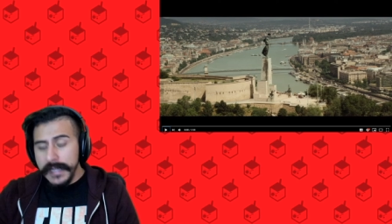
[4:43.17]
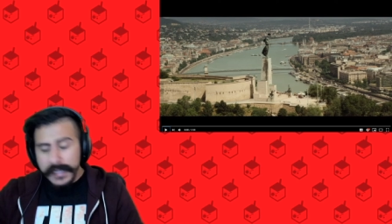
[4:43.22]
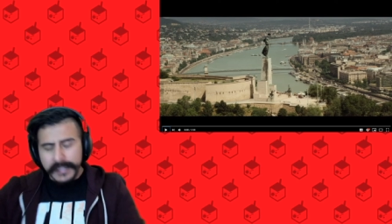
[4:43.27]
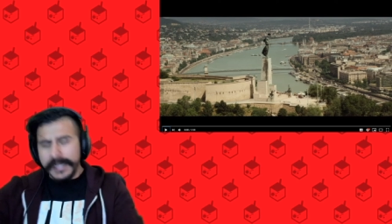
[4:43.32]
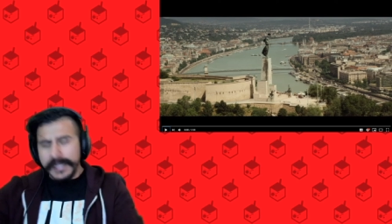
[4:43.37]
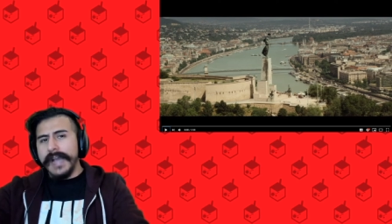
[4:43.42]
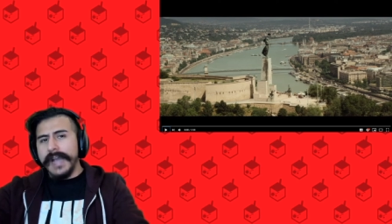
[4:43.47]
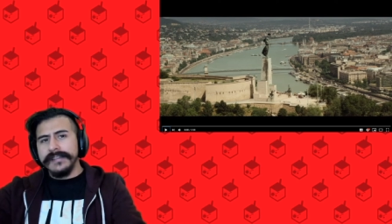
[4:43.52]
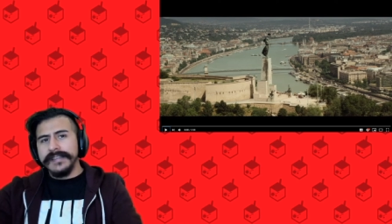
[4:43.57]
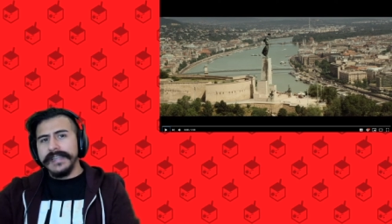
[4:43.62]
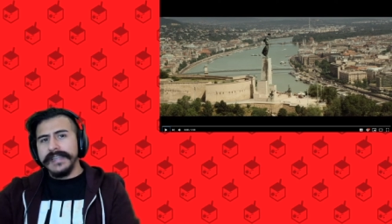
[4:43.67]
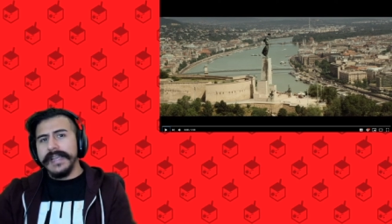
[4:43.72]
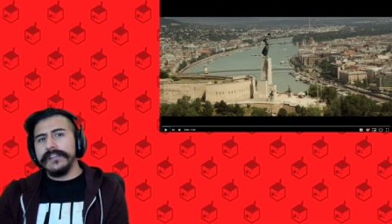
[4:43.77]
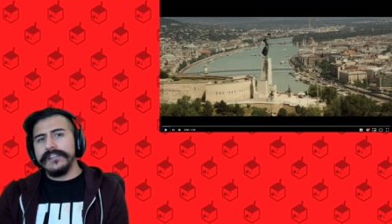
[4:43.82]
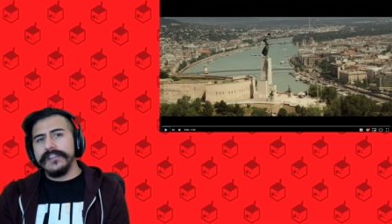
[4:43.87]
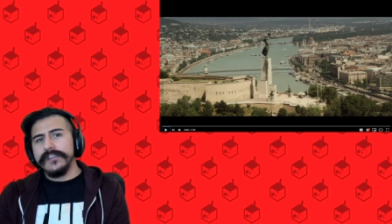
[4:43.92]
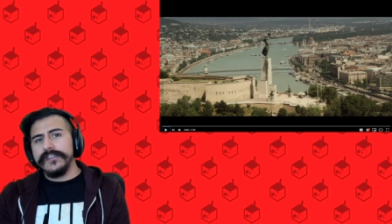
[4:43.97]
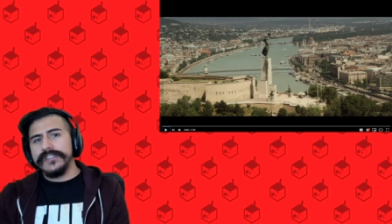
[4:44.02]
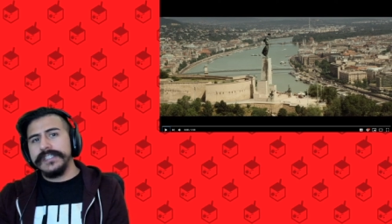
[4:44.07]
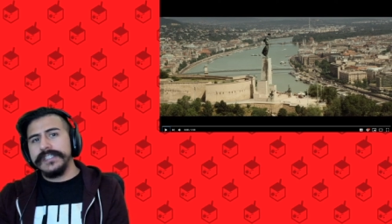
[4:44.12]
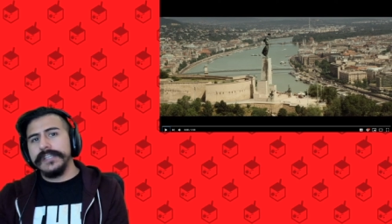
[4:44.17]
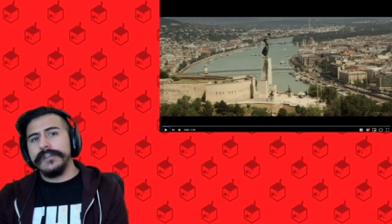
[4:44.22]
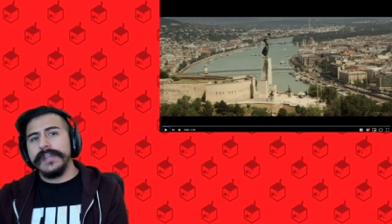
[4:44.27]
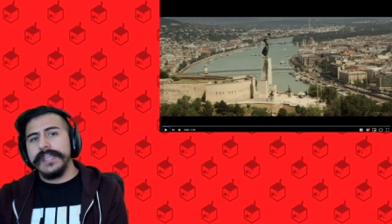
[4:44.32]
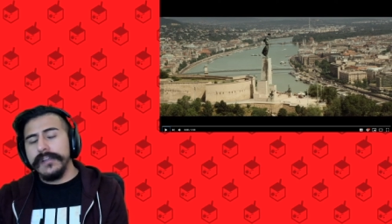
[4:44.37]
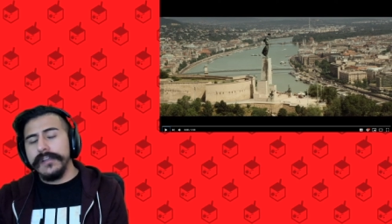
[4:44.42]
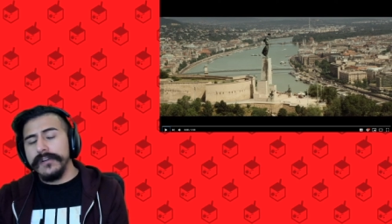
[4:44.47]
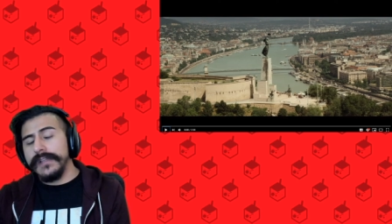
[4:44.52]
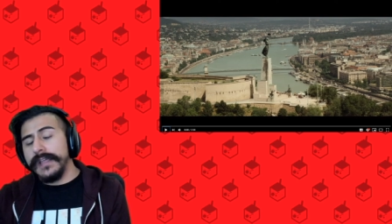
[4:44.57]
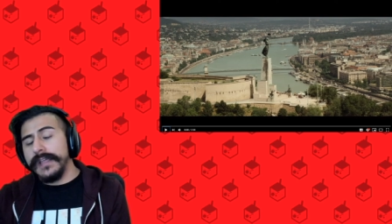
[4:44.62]
Guys and gals that are still
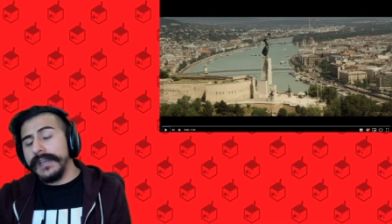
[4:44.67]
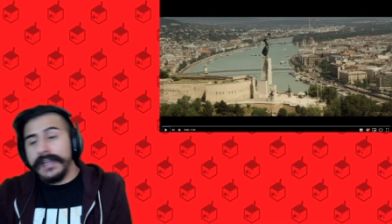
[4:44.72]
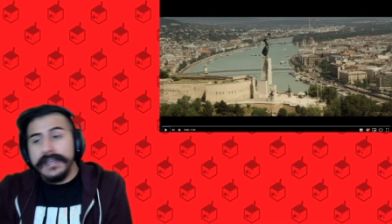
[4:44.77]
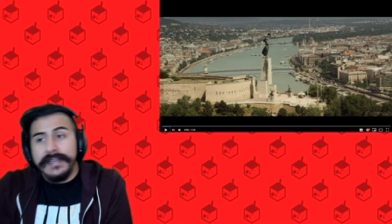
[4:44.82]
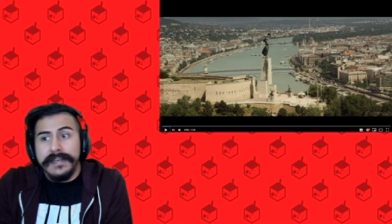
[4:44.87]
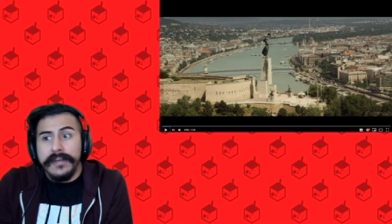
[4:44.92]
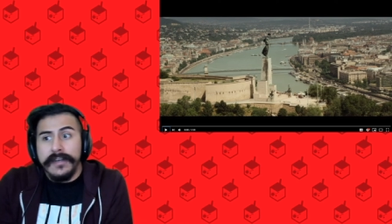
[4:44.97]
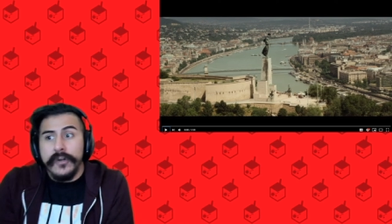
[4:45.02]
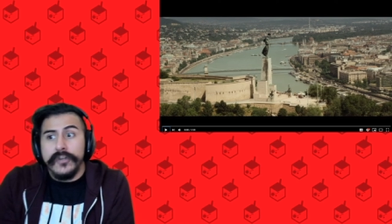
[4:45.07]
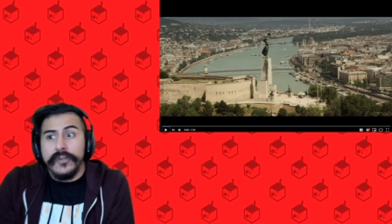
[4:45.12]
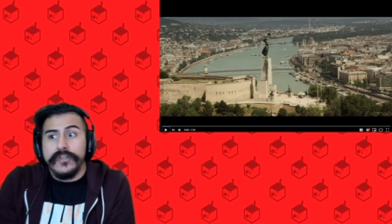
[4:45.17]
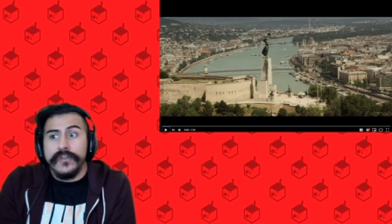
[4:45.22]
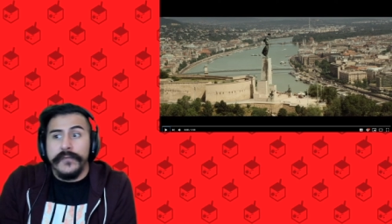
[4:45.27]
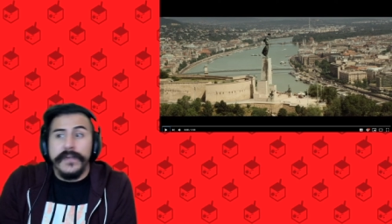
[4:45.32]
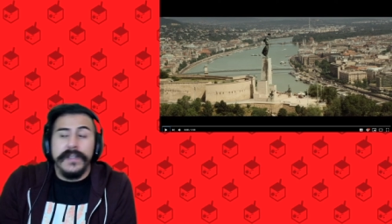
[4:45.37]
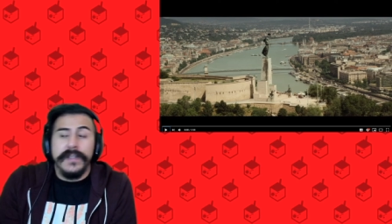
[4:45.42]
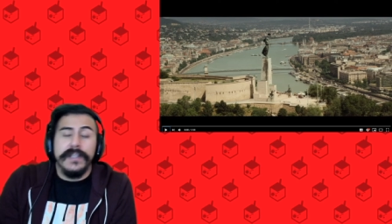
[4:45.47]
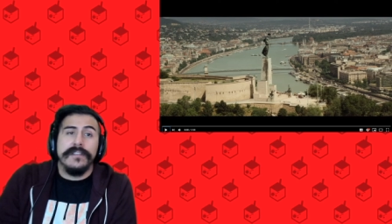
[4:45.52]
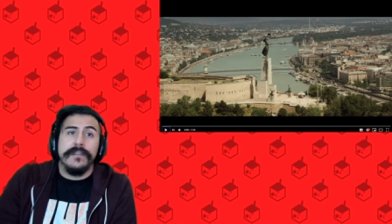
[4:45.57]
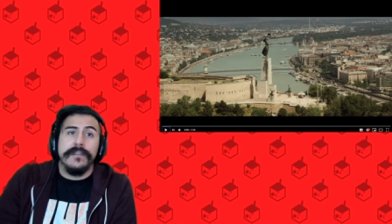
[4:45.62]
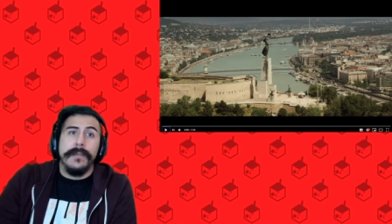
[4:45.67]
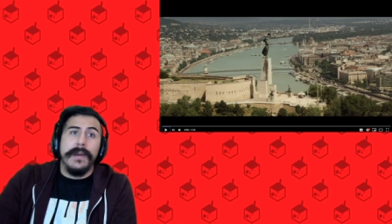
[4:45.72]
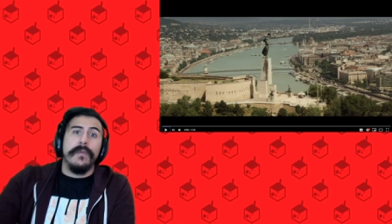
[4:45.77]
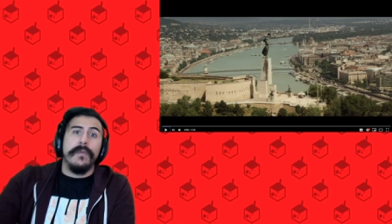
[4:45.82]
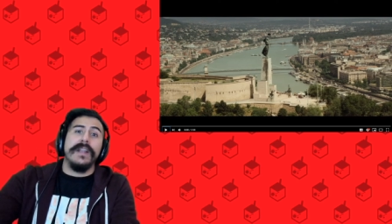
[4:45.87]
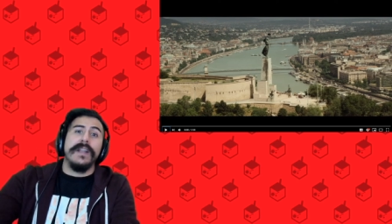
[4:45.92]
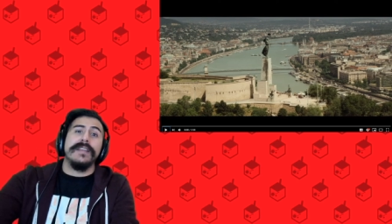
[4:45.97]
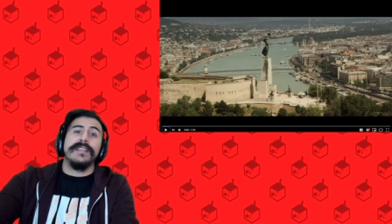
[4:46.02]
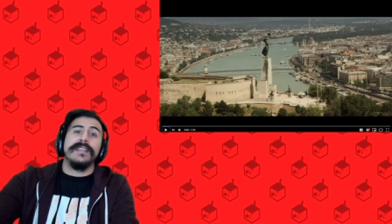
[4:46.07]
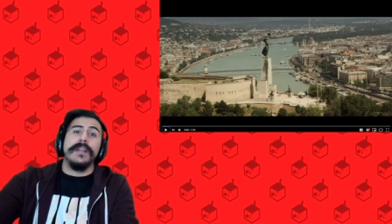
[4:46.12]
here and I didn't hurt your feelings about what
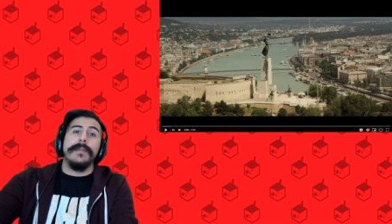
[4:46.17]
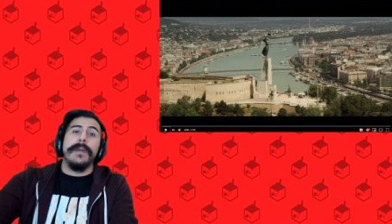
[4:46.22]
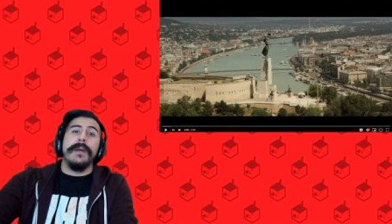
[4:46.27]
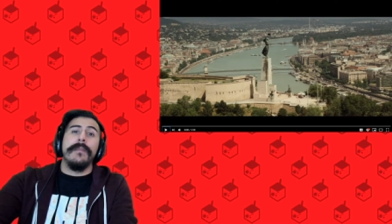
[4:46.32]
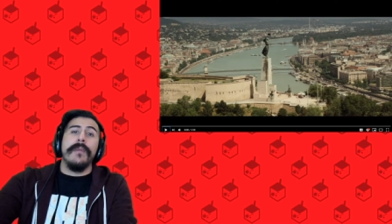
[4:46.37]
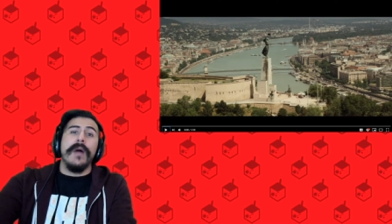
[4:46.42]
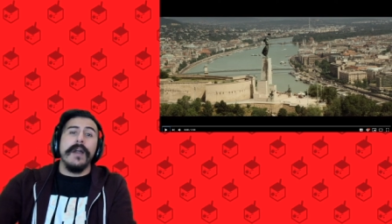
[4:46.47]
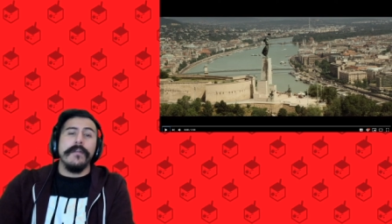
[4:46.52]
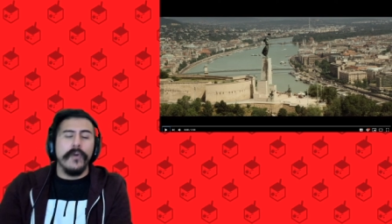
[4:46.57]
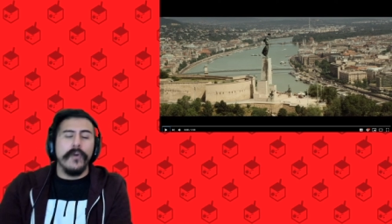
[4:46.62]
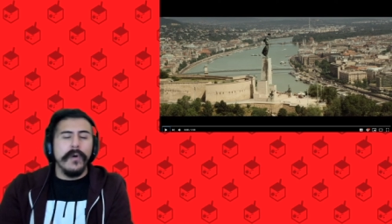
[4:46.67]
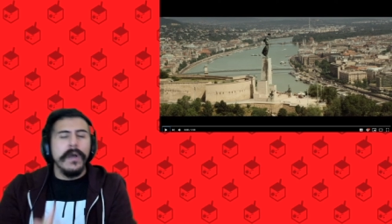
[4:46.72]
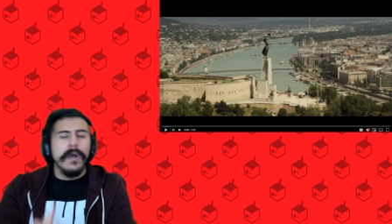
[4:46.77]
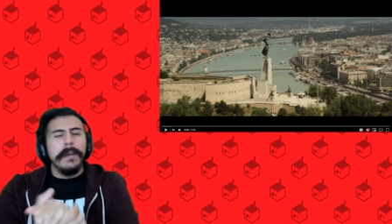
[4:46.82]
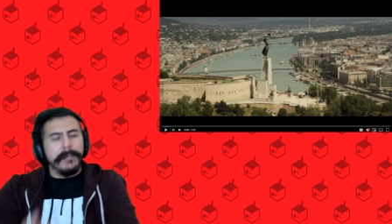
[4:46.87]
I said about Marvel,